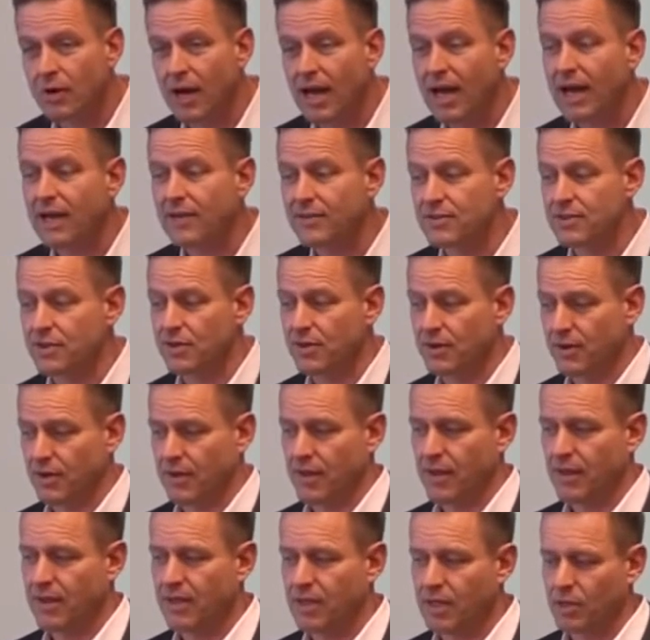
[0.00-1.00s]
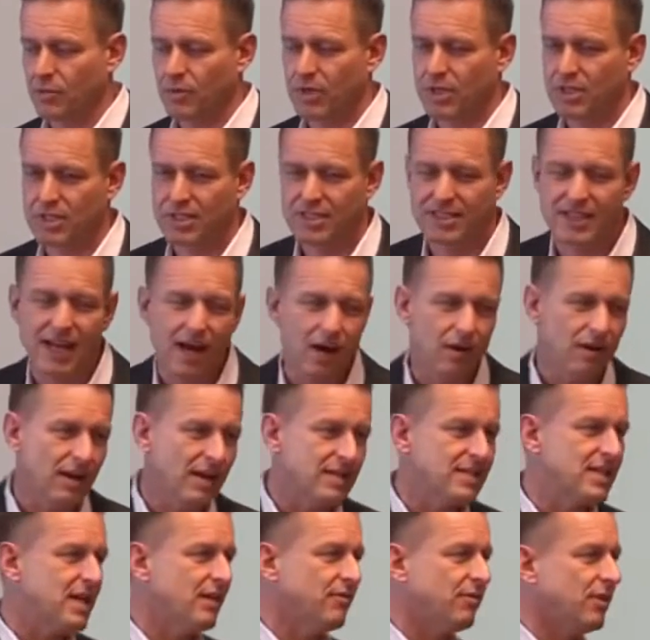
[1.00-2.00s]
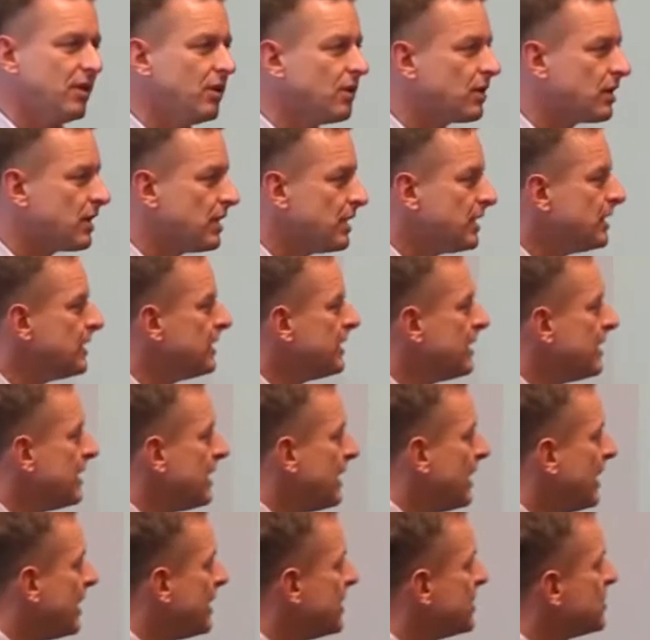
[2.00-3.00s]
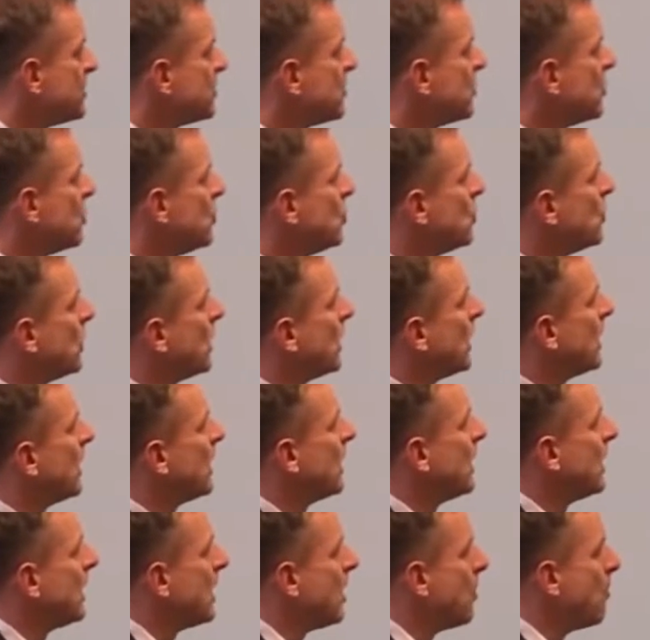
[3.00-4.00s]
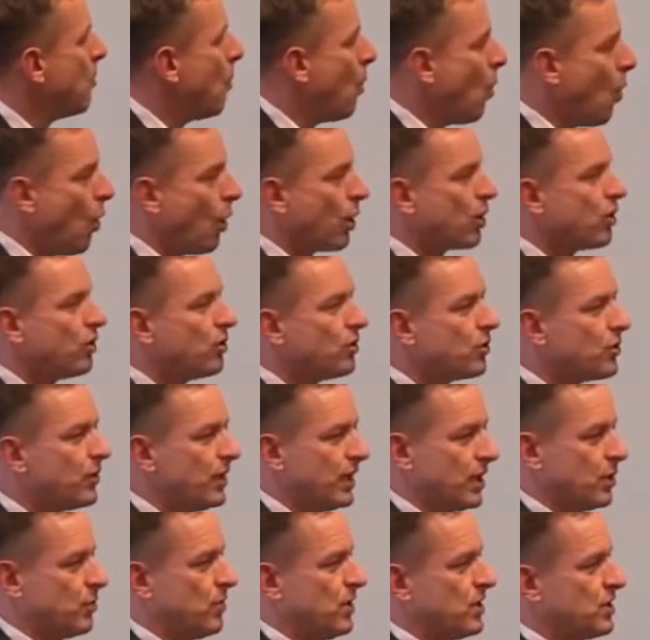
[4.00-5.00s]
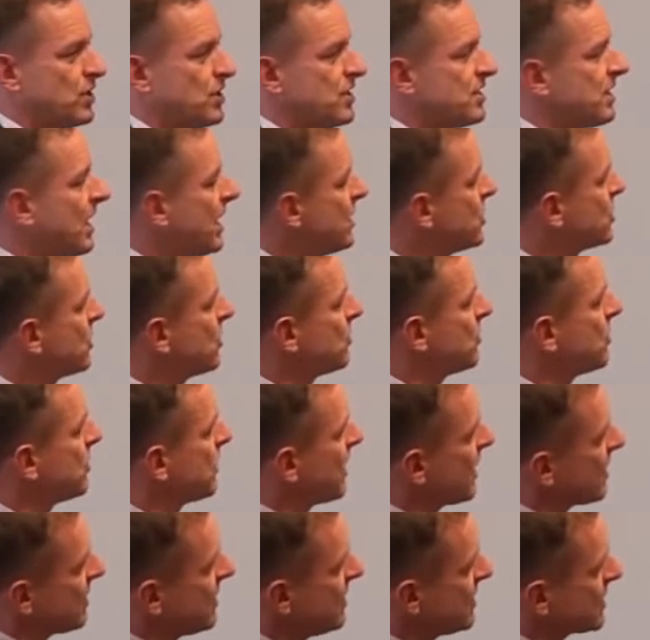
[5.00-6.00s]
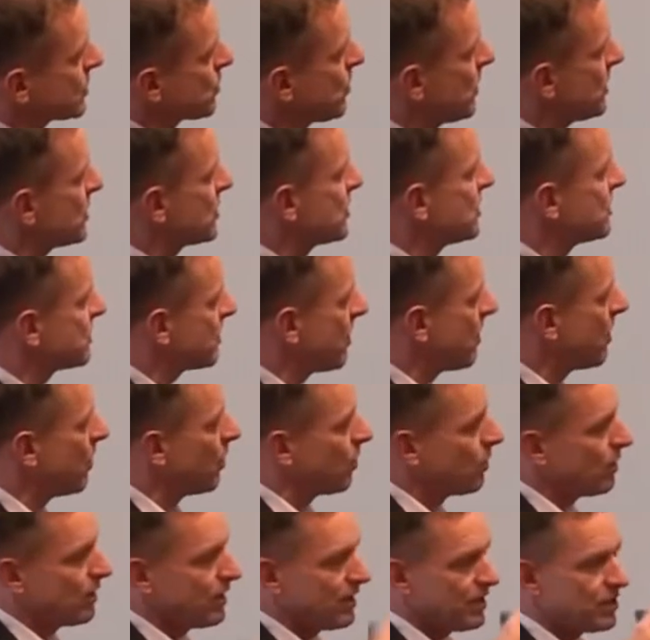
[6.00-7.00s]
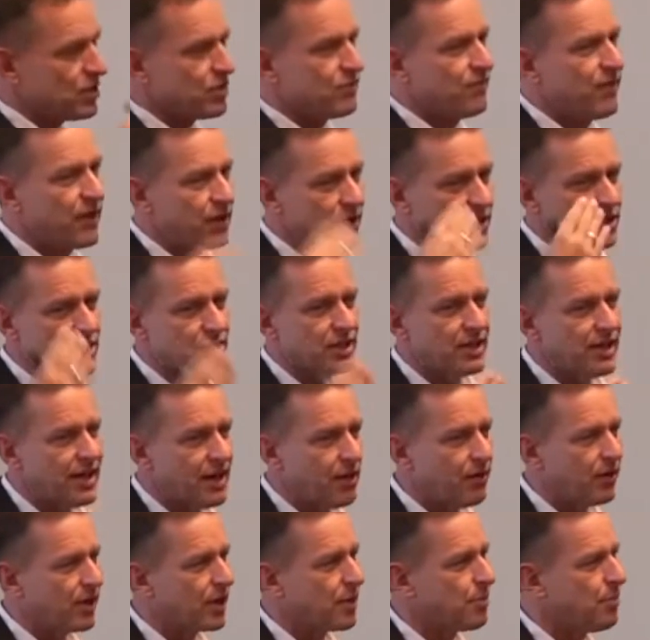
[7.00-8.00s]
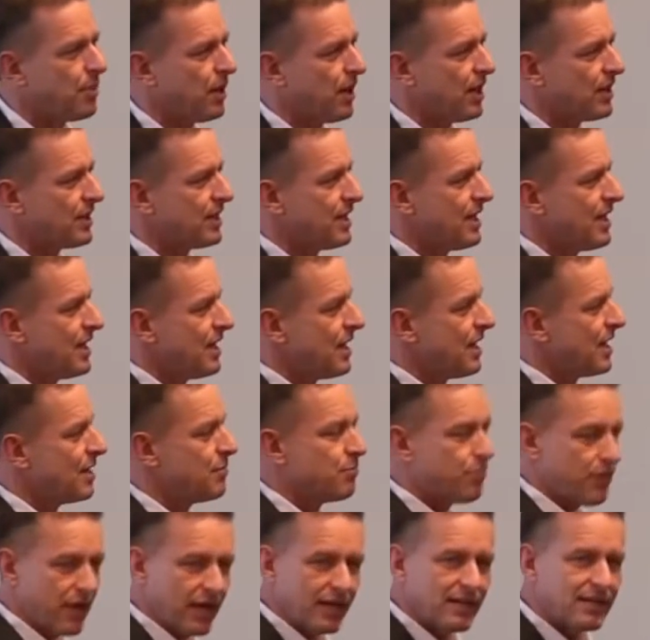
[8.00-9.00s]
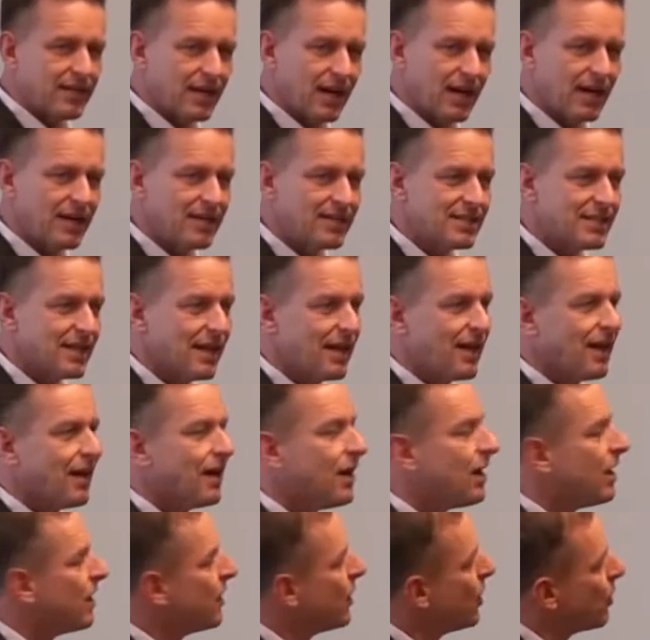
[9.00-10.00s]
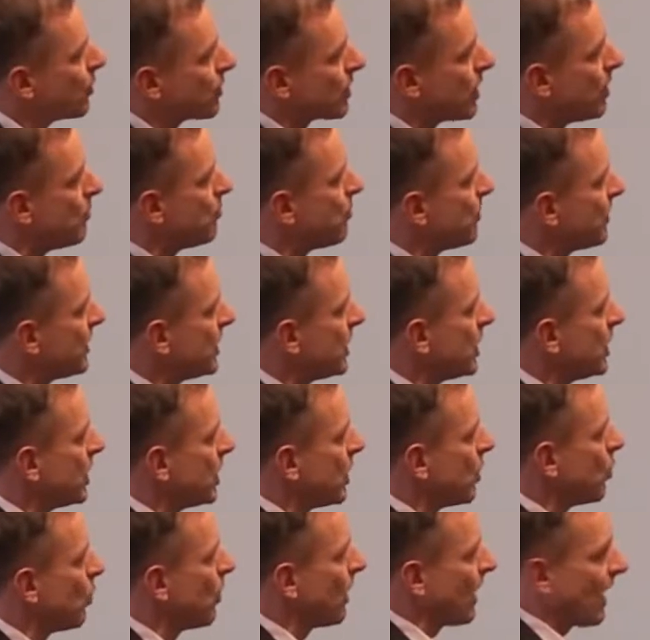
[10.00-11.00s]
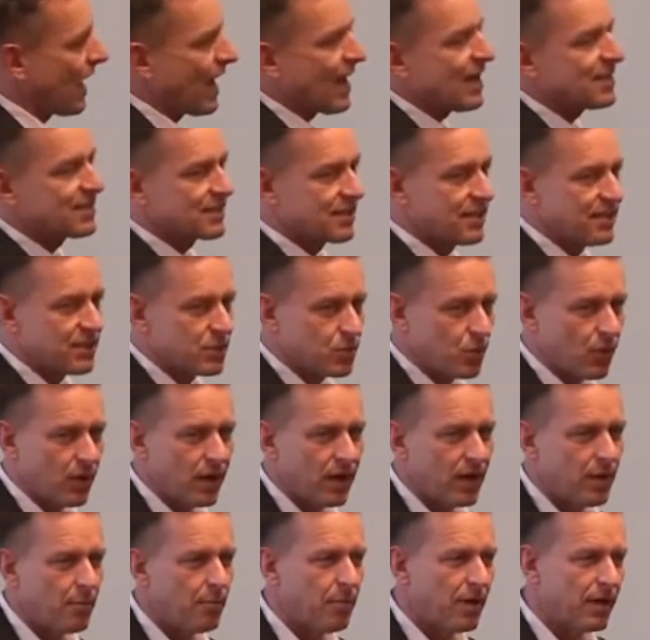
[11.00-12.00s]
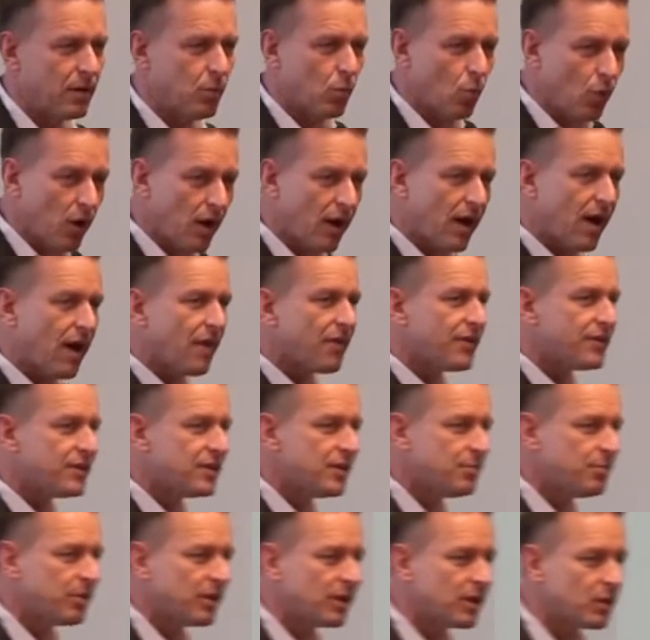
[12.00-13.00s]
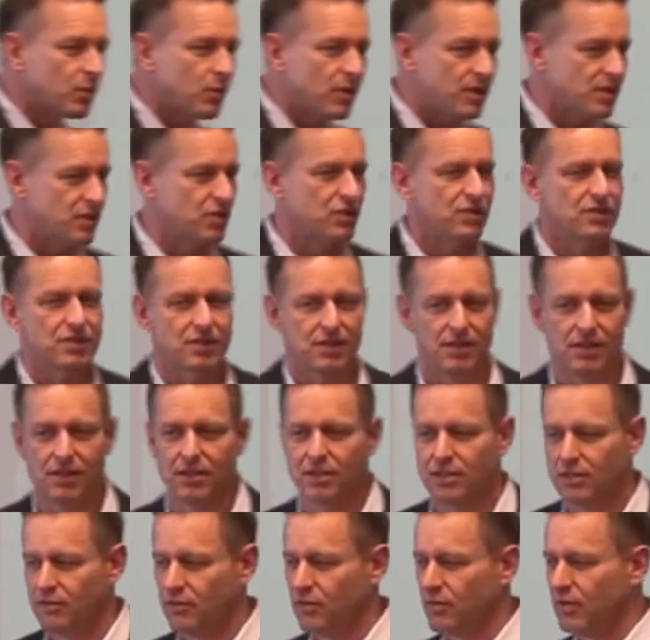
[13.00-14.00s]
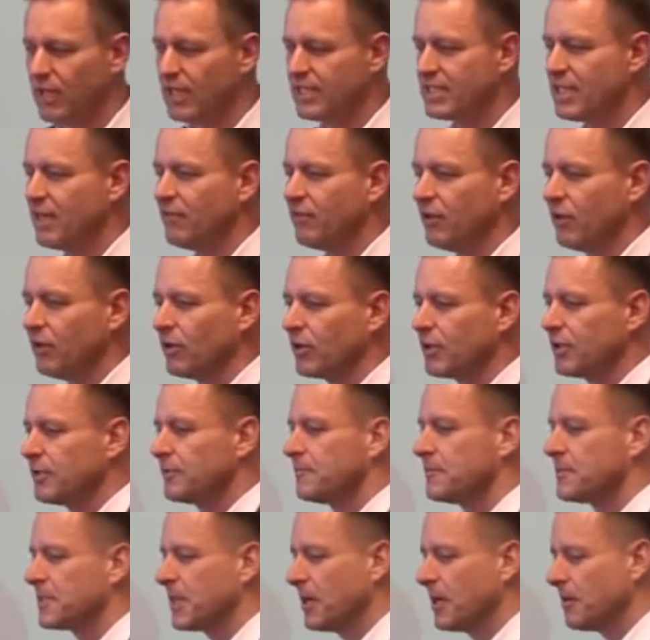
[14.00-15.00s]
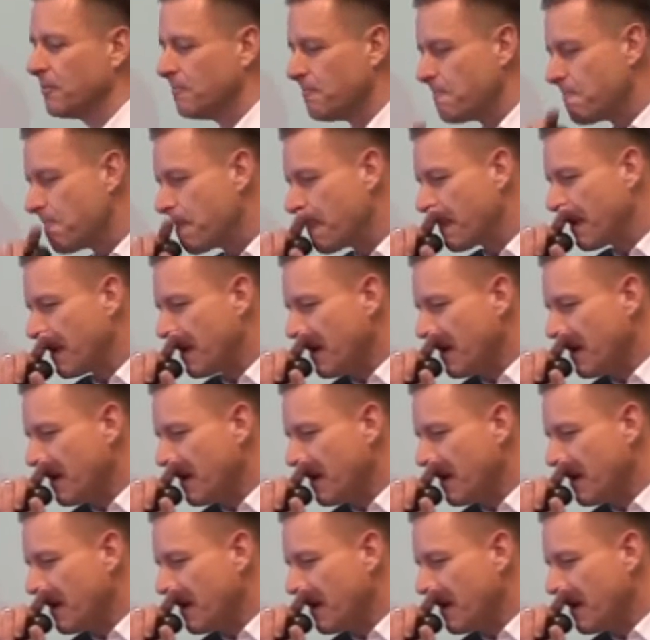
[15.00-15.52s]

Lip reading: to answer their questions. Now let's have a look into more concrete questions. I showed you that these questions are only very generic, but in practice, no company will ask this way. But what are the typical questions in an interview? Let's have a look. So,